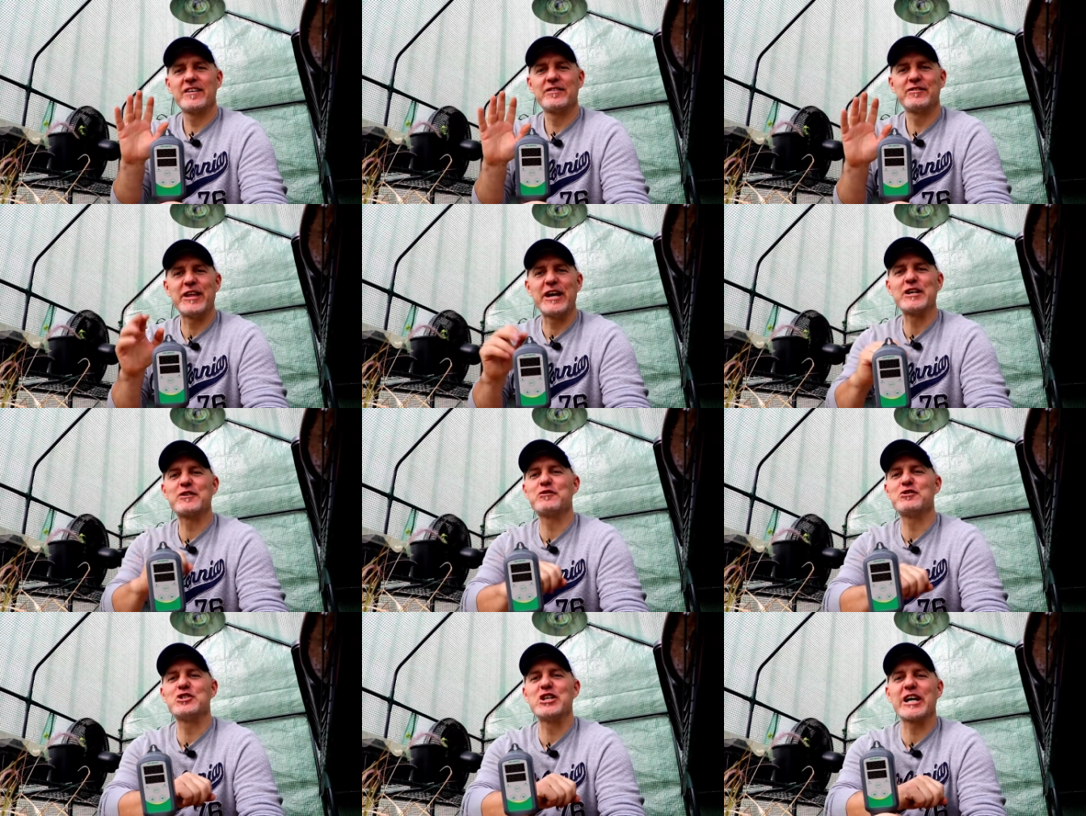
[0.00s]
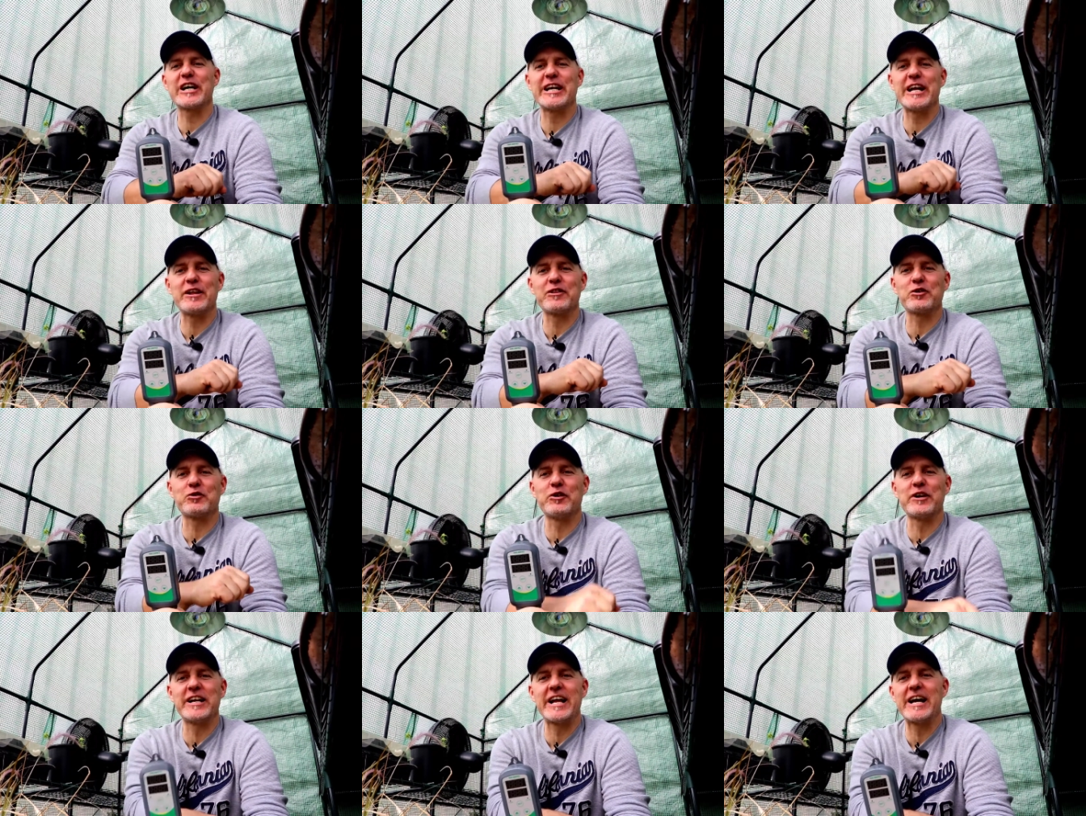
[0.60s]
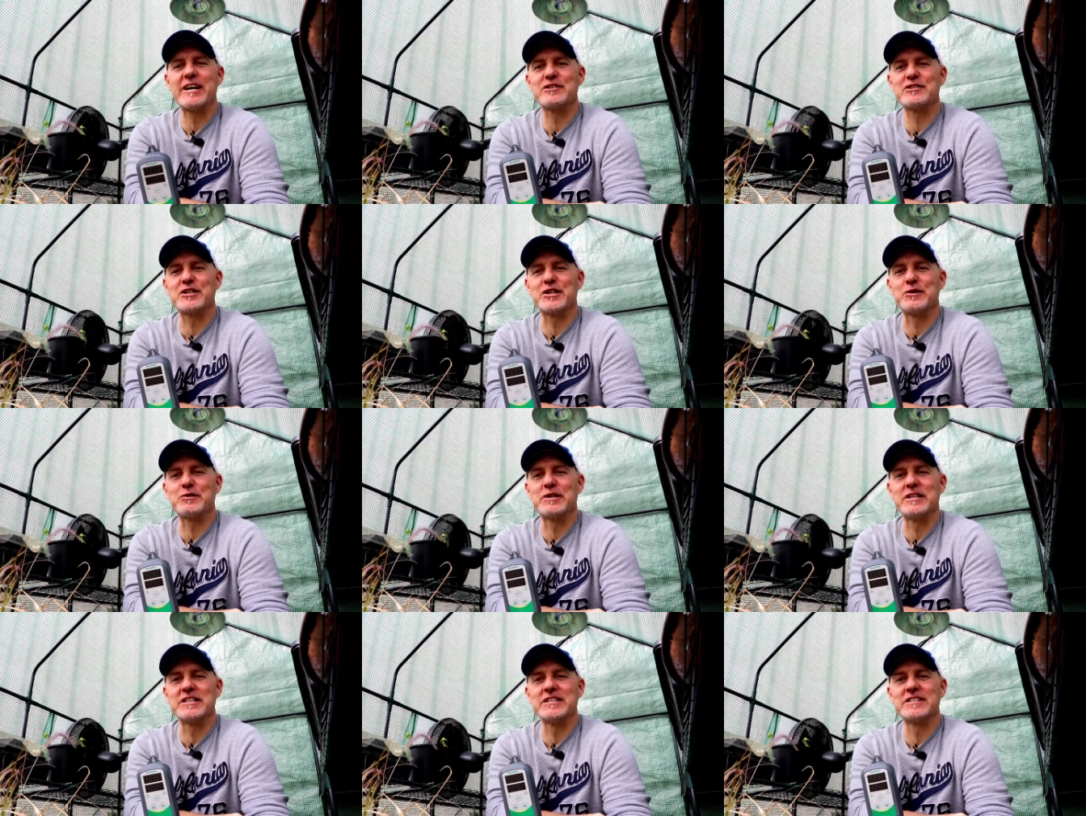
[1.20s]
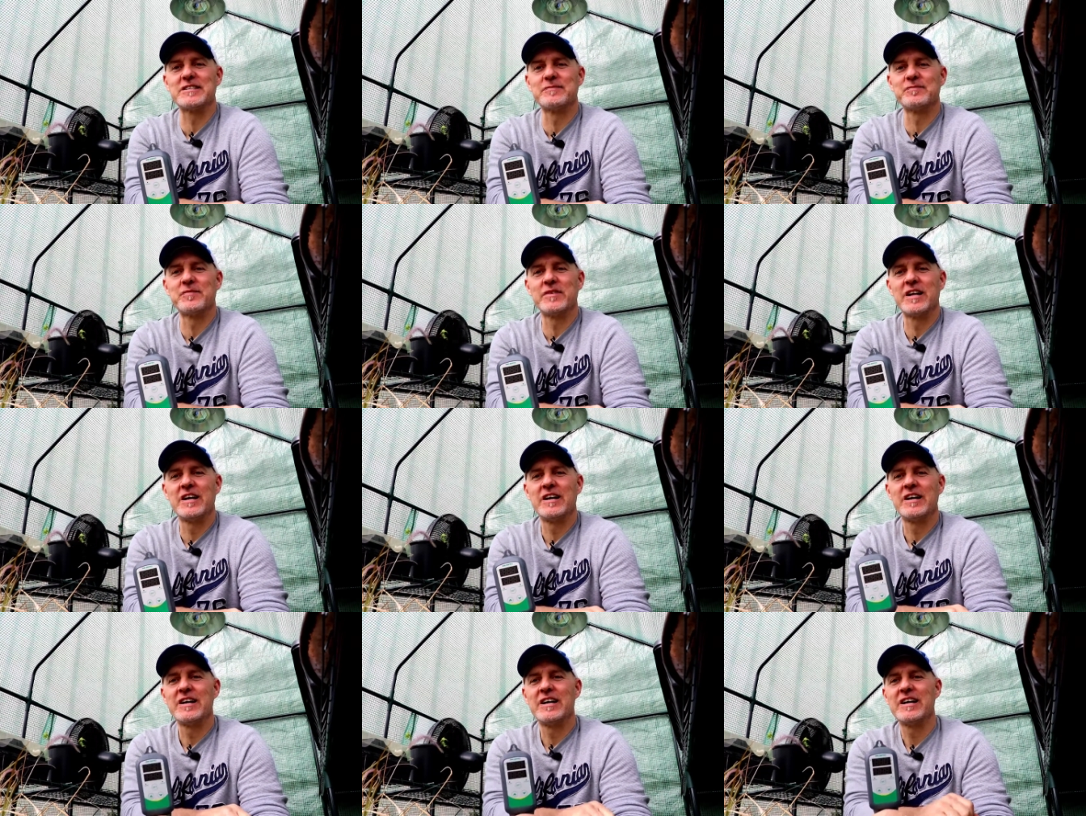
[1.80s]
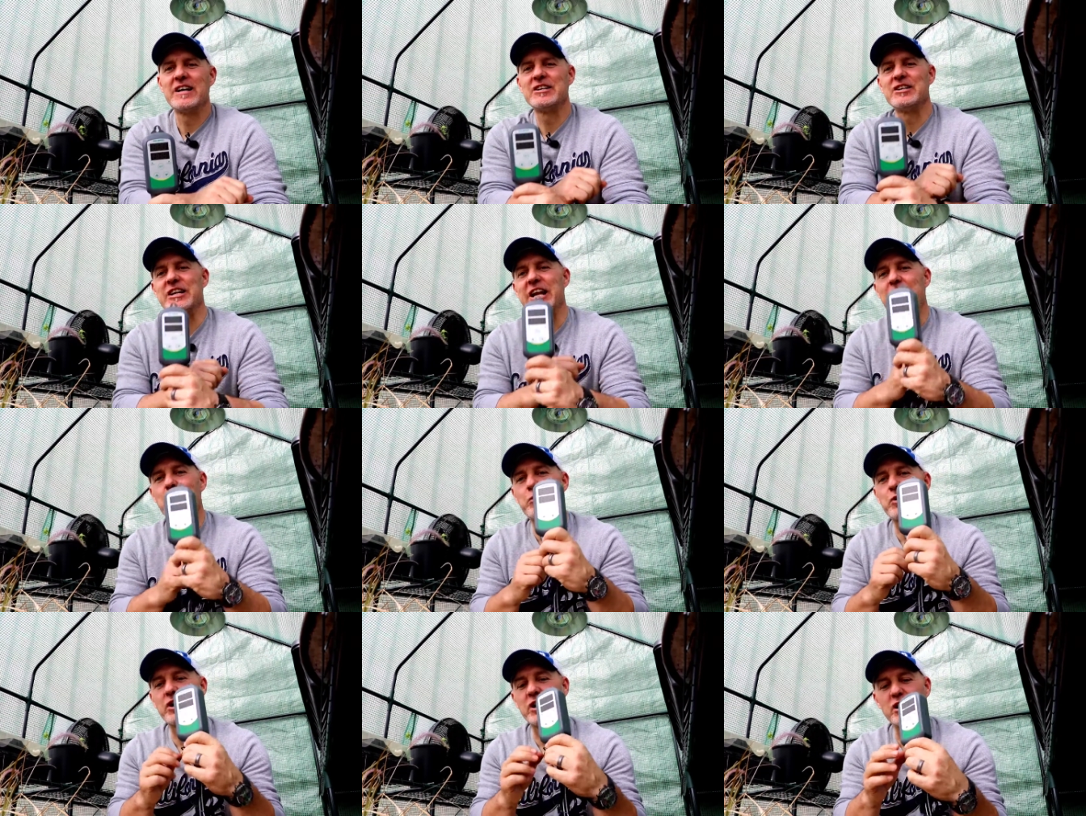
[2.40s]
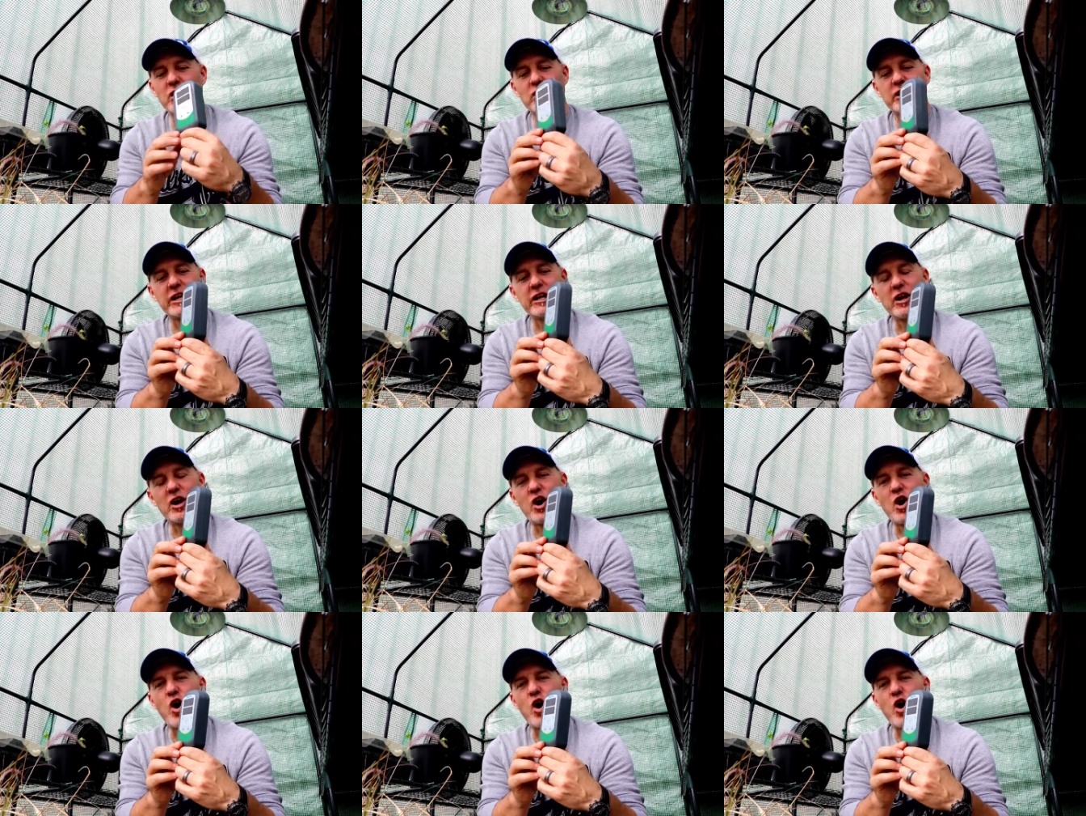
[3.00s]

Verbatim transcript: thanks for checking out the greenhouse series. Today we're gonna to look at